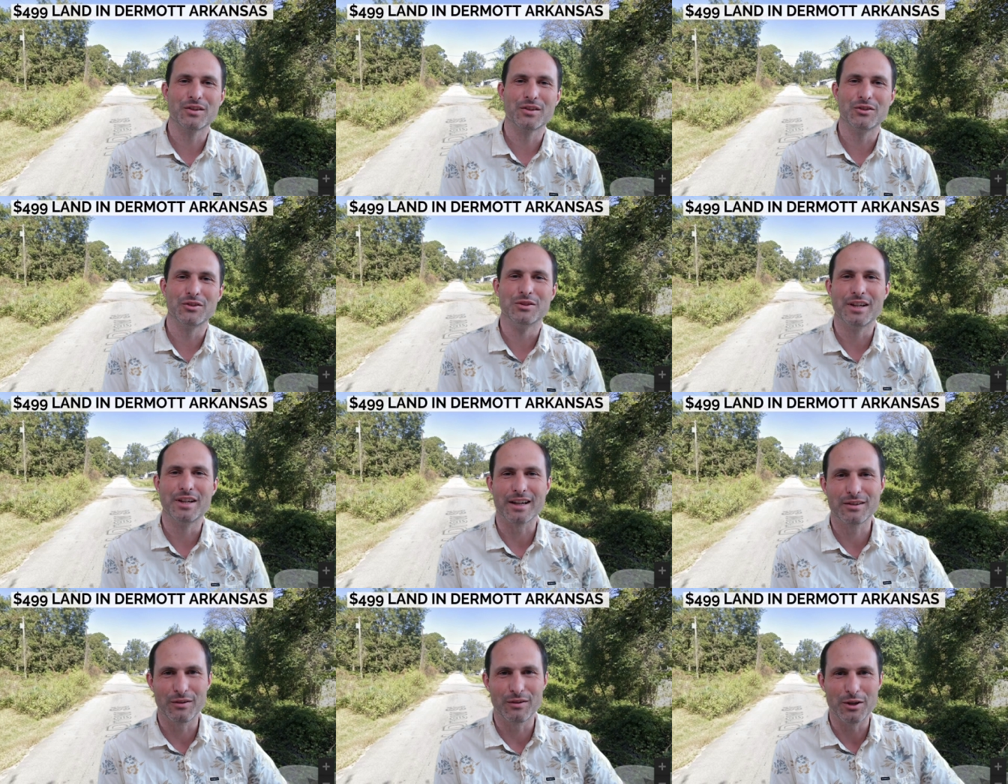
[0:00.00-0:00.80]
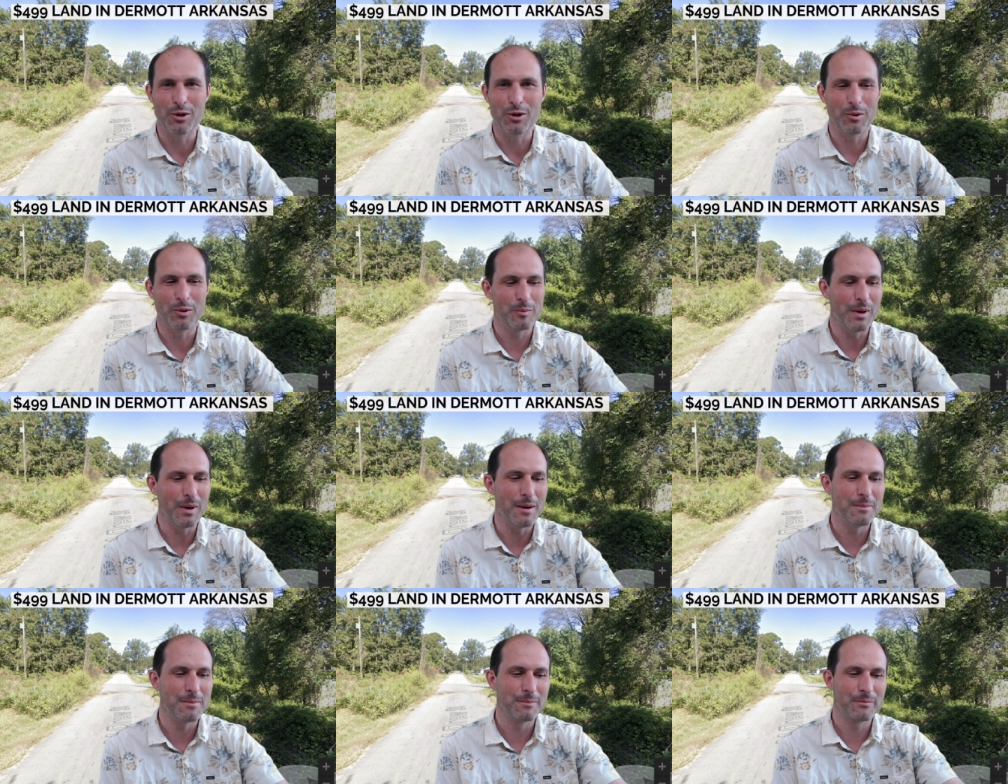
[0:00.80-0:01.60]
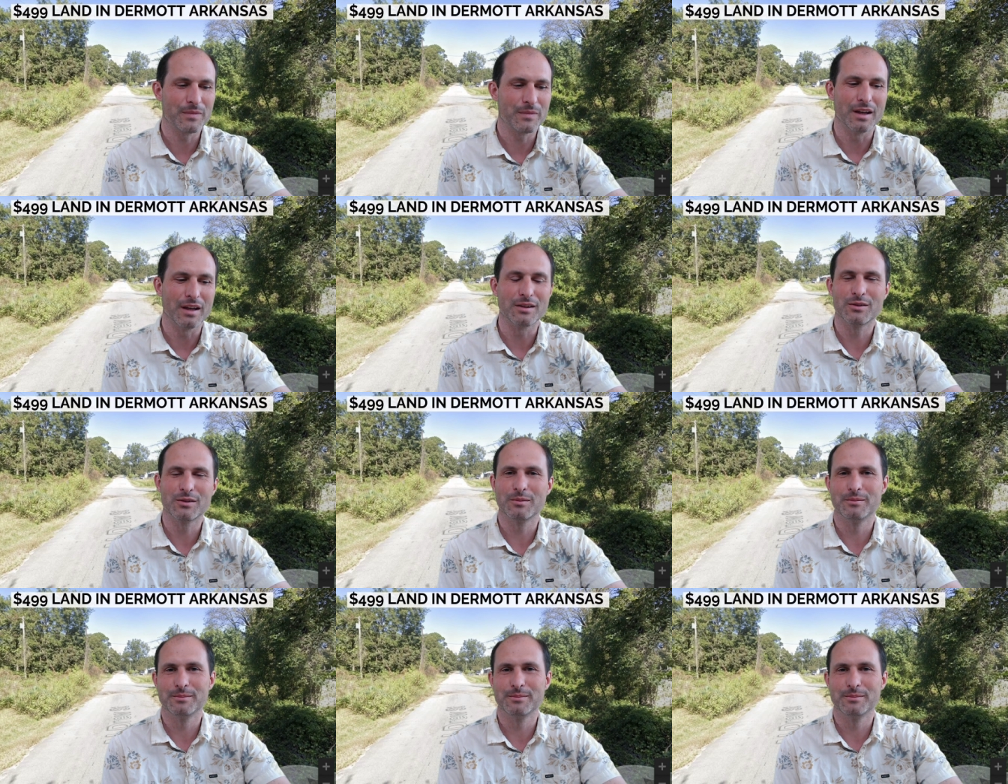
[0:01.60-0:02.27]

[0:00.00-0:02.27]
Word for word: See you in the next video. Bye. Thanks.